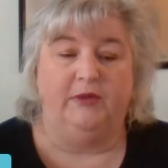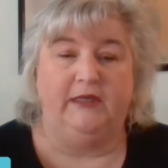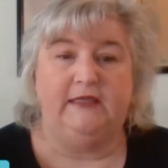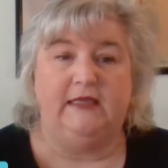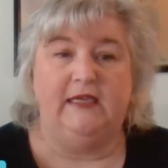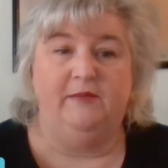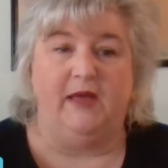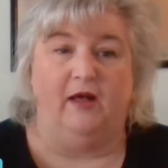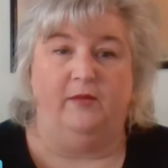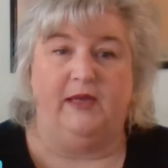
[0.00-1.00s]
please
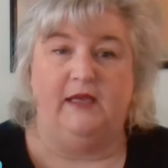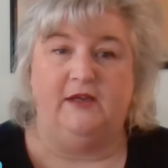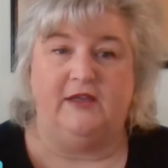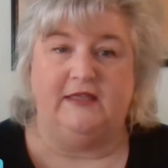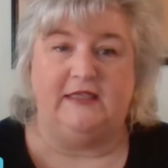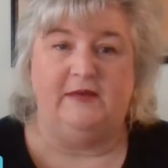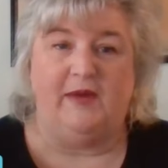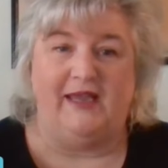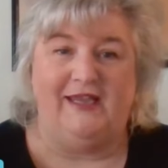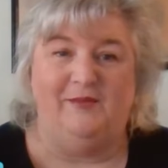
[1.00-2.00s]
email me. And you can see
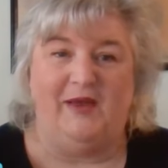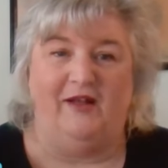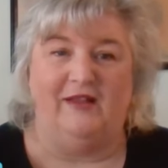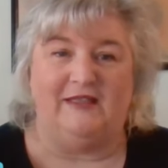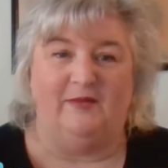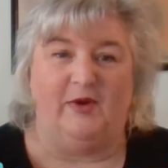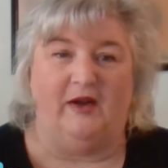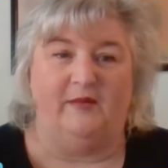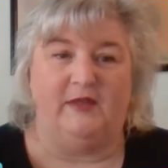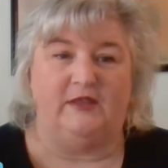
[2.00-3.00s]
my email is at the
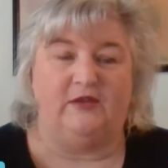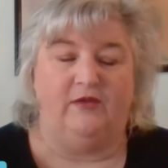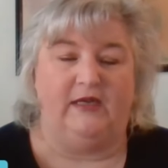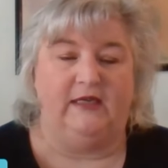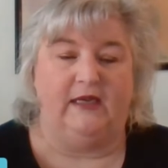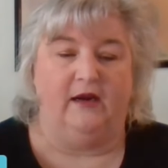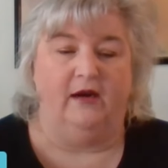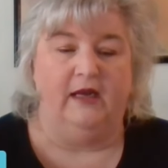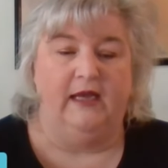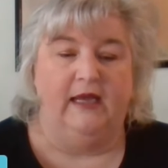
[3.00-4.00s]
bottom of the screen
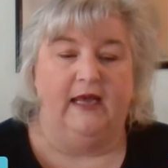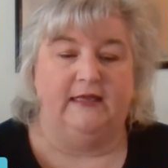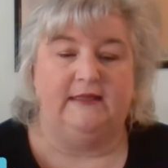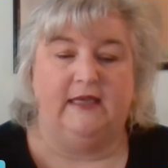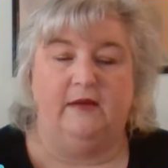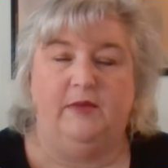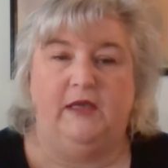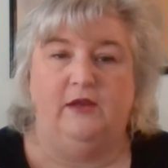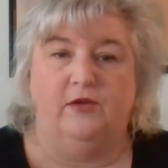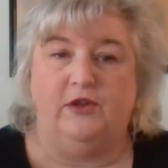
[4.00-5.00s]
there. And send
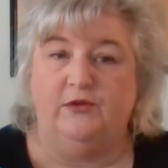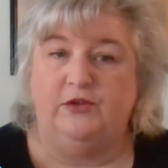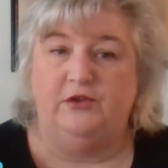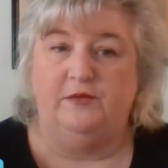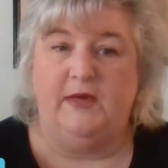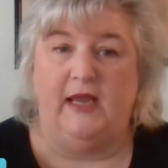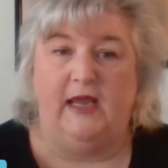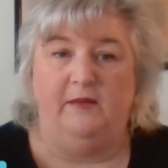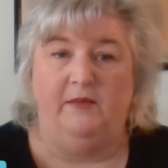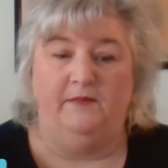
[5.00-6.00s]
me your YouTube
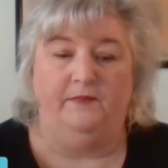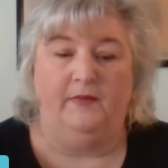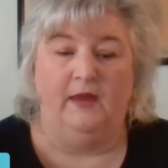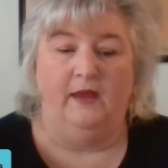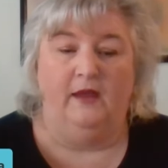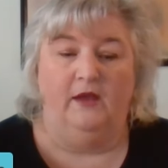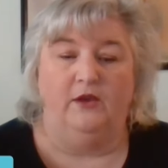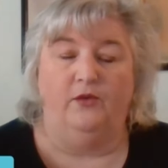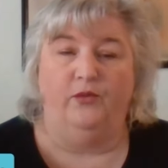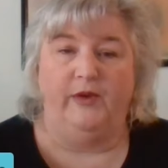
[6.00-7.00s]
name,
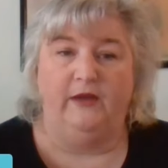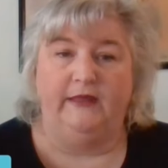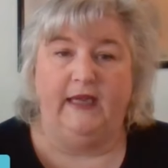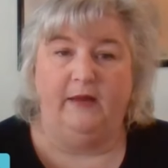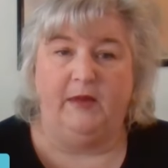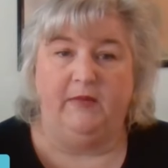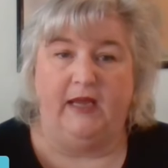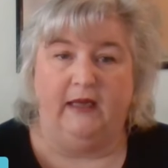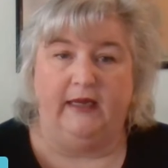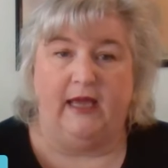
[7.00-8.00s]
your real name and
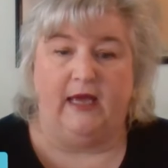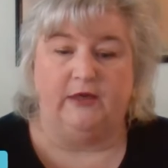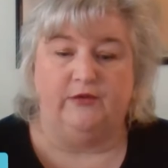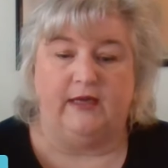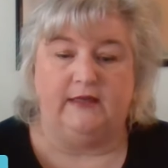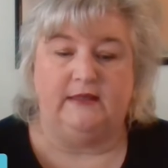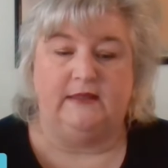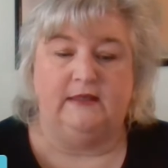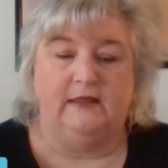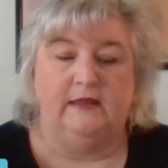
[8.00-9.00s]
mailing
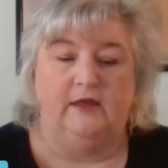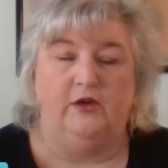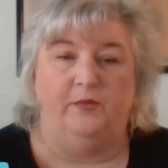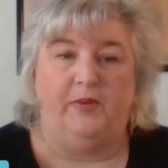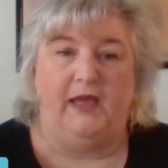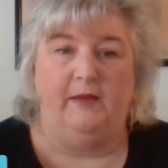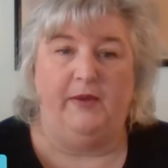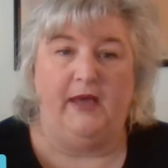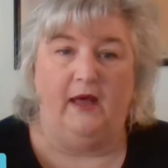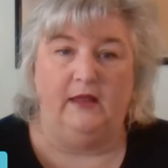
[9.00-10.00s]
address, your
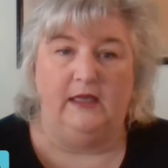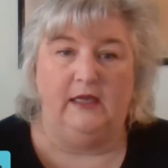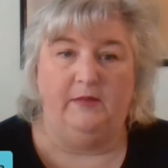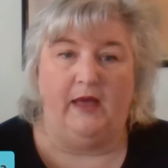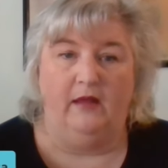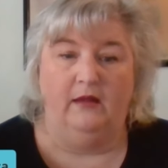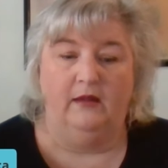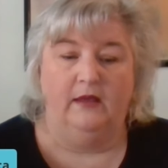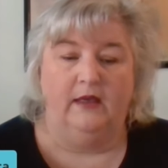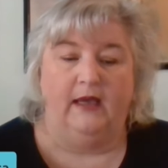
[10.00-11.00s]
PayPal email,
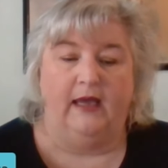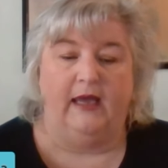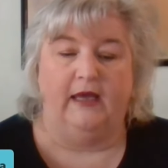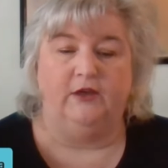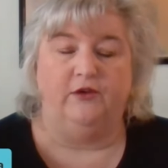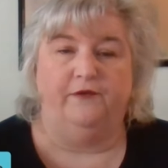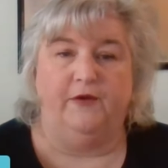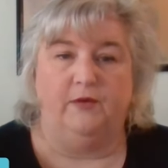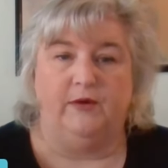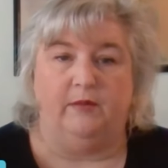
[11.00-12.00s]
and your phone